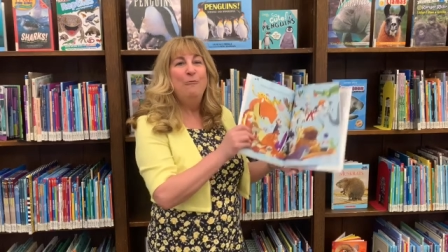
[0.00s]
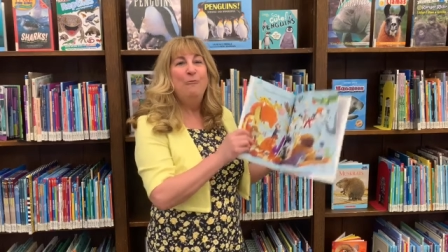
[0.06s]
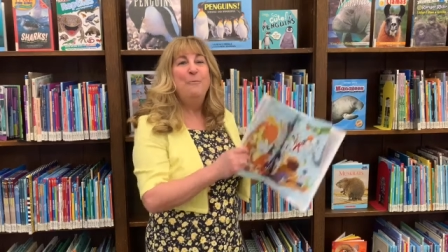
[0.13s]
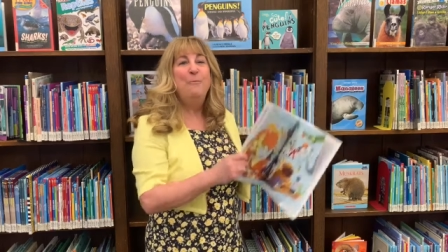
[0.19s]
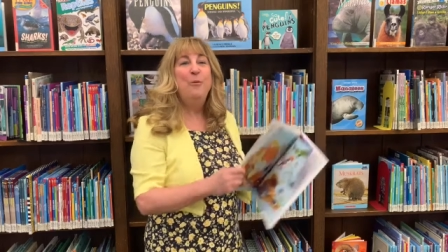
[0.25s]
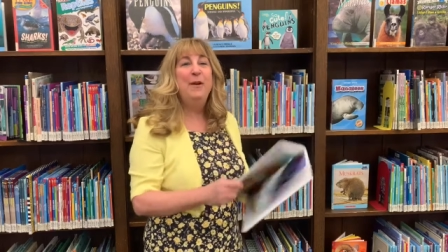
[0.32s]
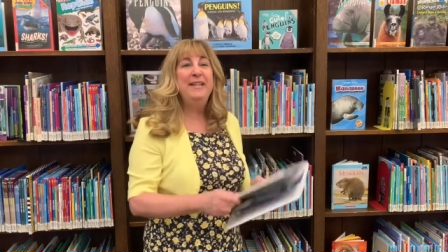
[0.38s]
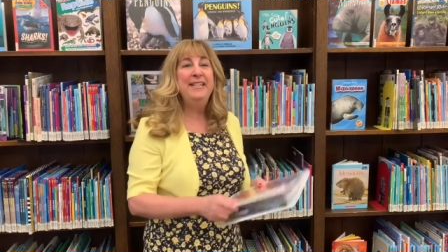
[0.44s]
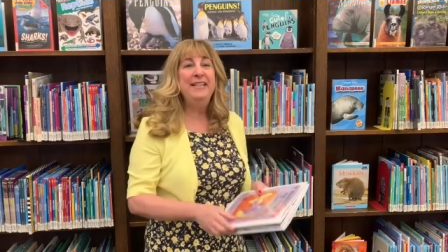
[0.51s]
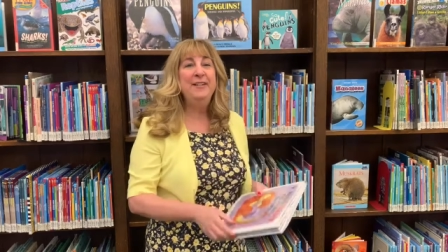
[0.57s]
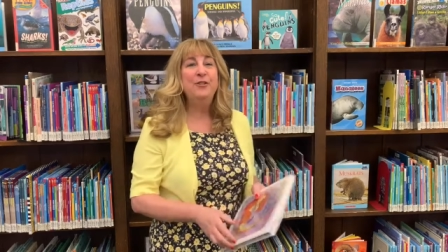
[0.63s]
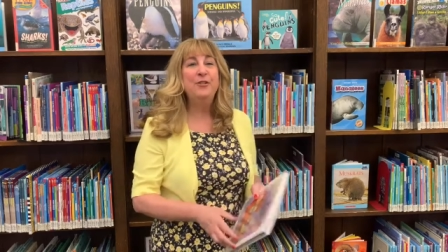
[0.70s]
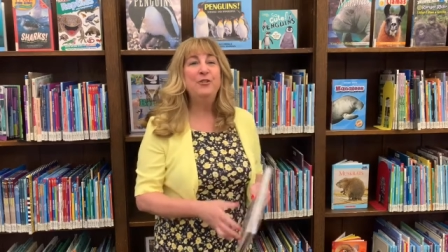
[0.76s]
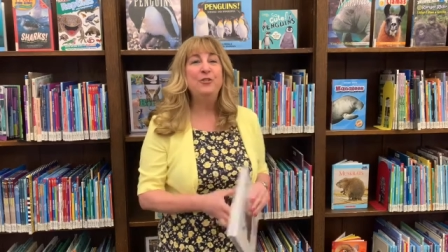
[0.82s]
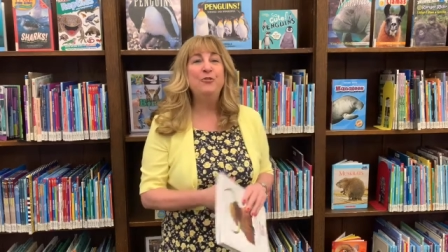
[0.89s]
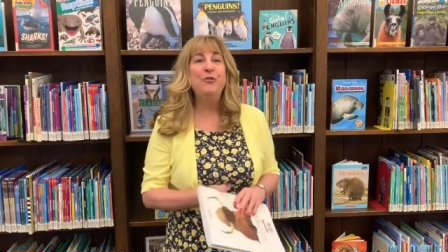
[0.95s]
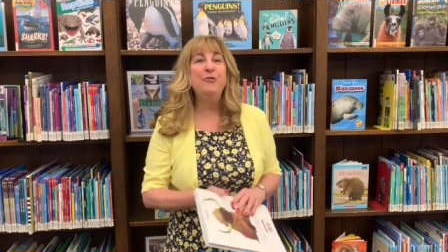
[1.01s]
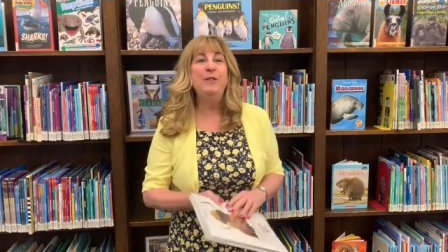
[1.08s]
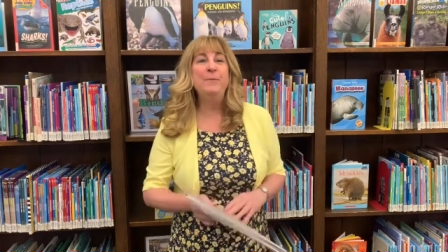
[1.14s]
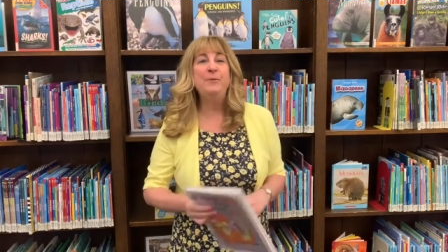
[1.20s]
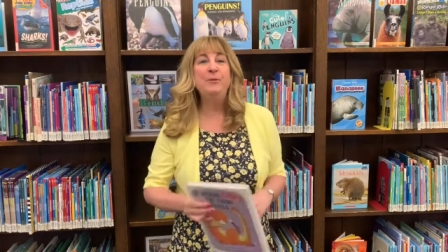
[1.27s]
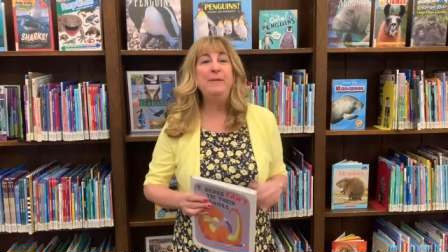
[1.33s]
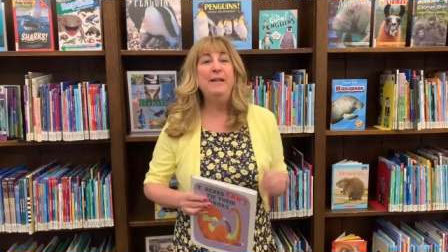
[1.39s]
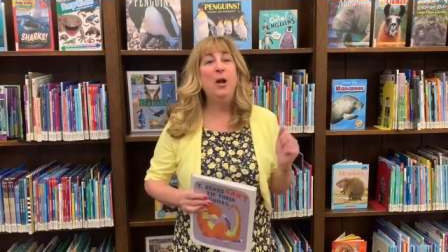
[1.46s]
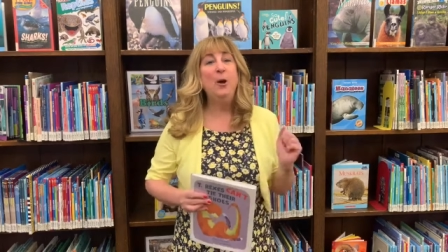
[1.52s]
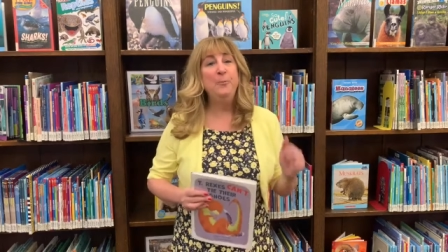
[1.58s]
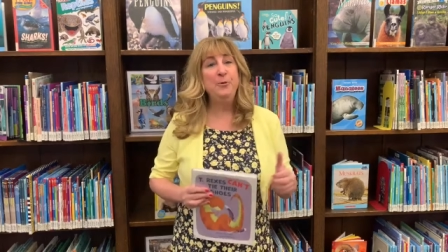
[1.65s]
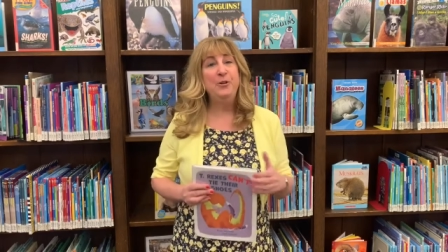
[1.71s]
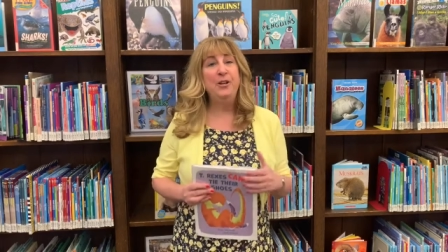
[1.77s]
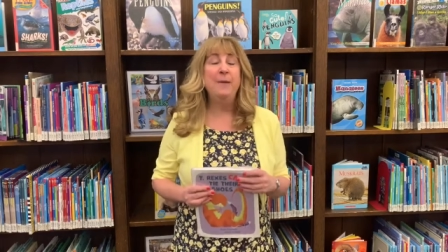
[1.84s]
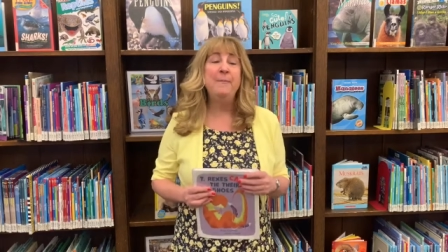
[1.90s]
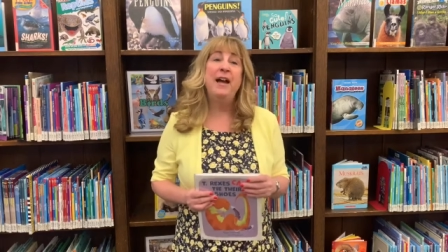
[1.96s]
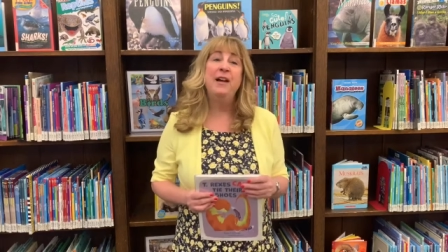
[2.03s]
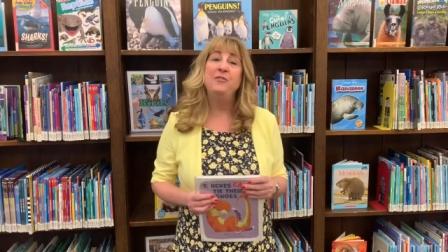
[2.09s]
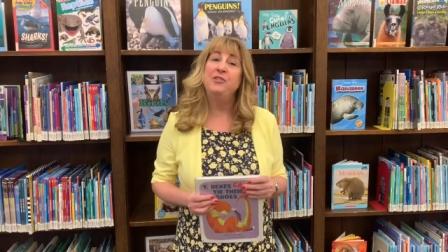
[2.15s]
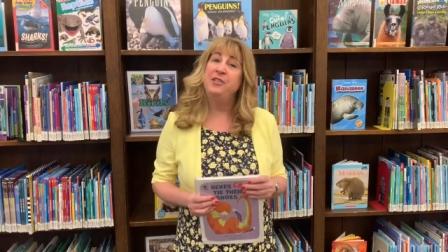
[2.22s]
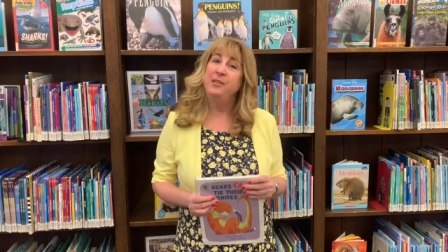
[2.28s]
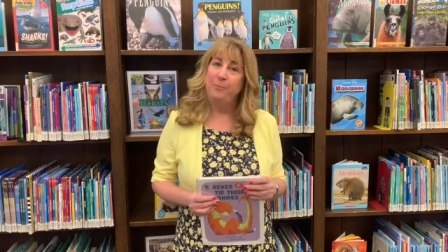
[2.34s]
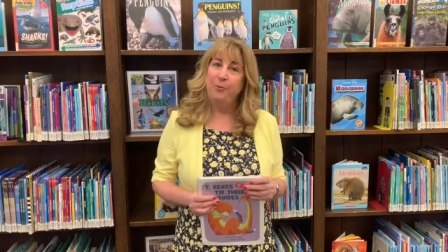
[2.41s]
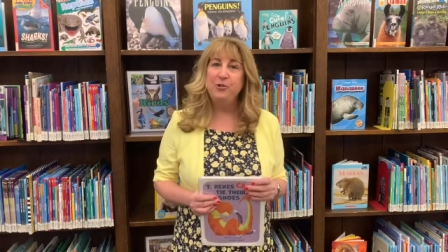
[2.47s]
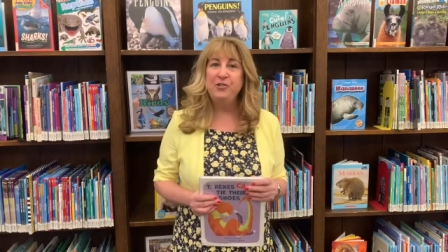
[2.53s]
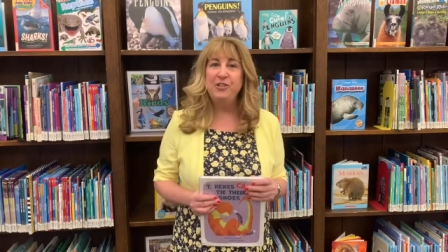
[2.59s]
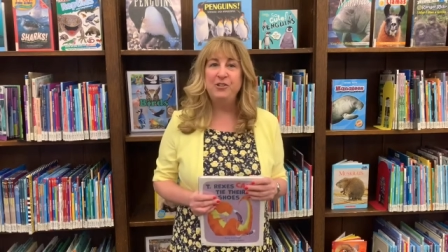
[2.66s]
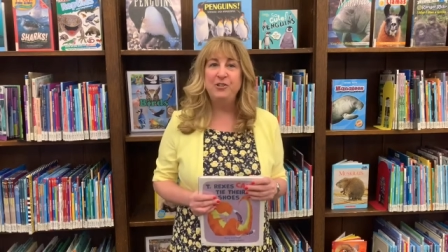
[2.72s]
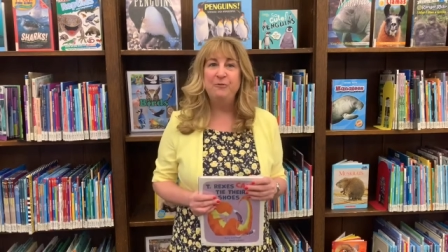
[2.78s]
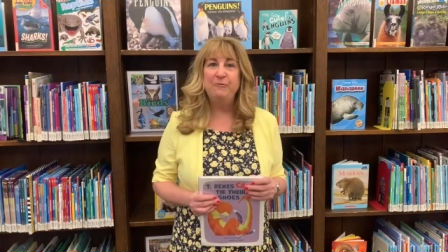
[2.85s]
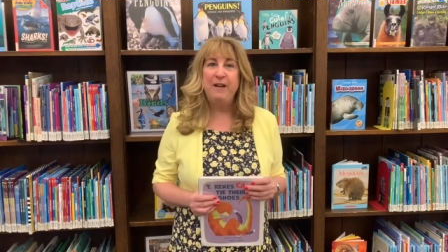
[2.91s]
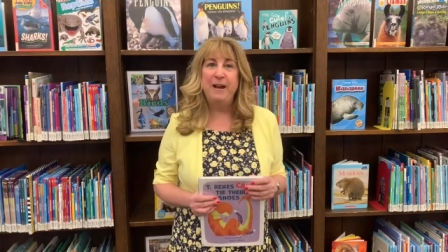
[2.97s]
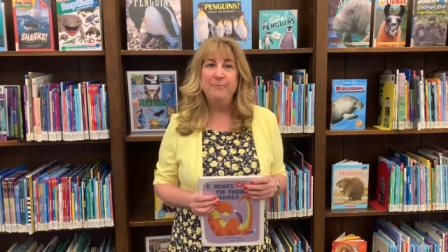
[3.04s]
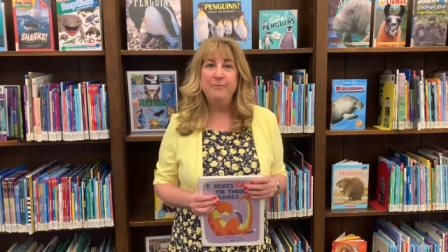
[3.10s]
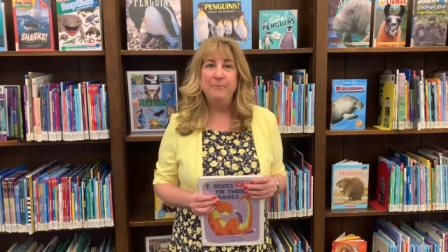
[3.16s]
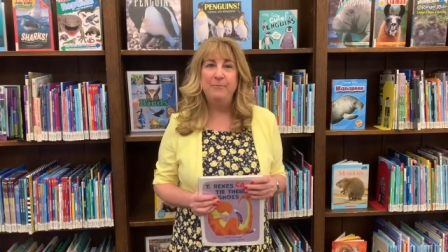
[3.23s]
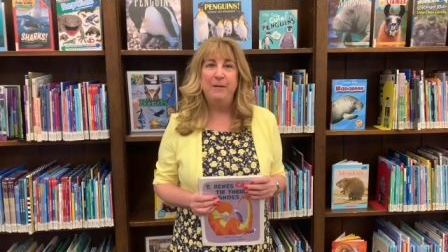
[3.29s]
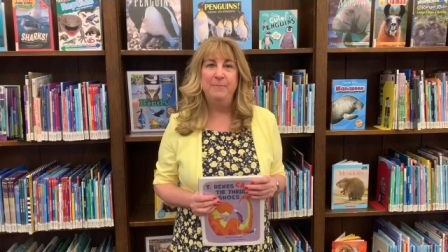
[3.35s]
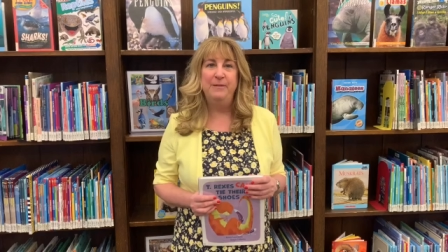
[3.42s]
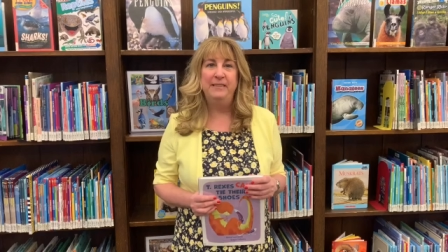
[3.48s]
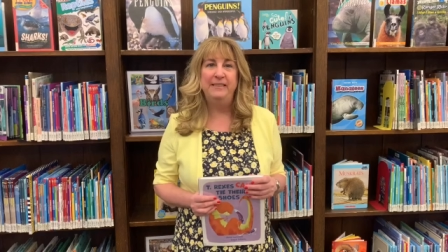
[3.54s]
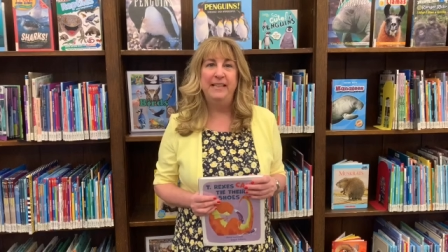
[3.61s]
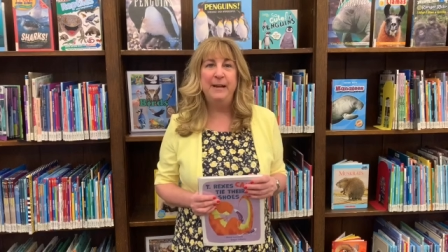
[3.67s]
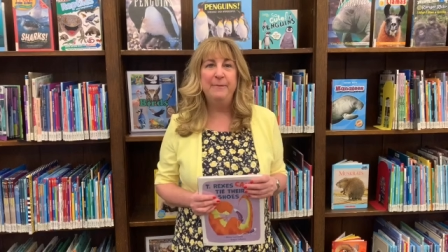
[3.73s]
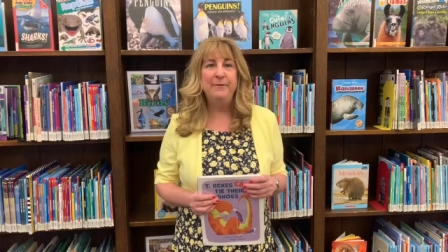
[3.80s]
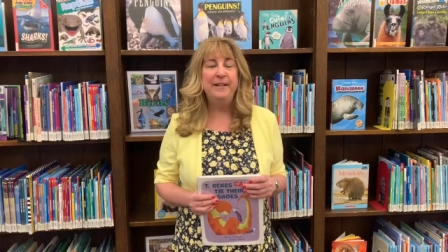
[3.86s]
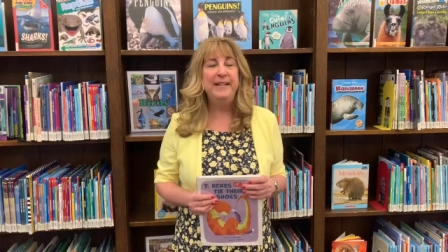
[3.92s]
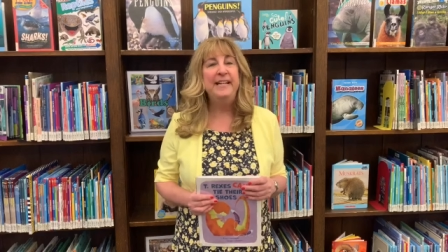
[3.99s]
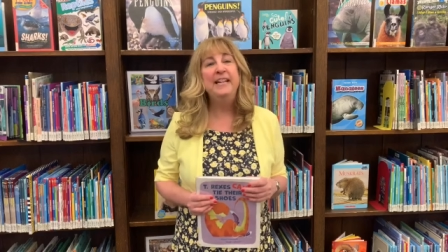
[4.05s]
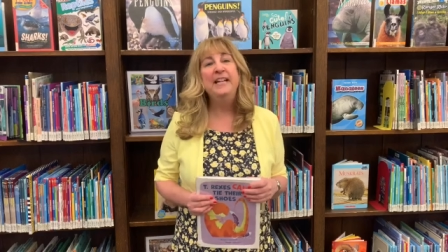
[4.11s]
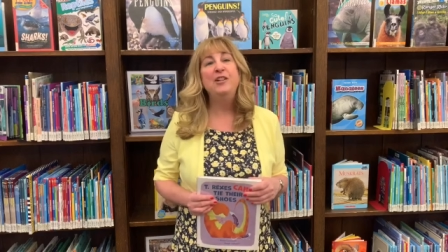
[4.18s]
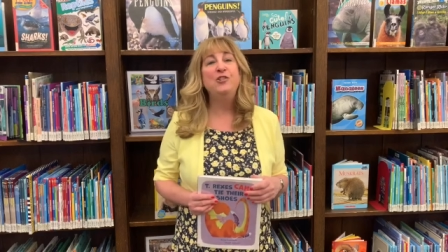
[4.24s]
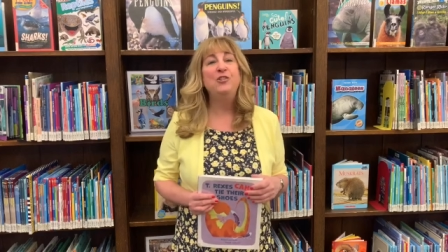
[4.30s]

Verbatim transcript: Well, boys and girls and grown-ups, we hope you come out to the Port Chester-Rye Brook Public Library,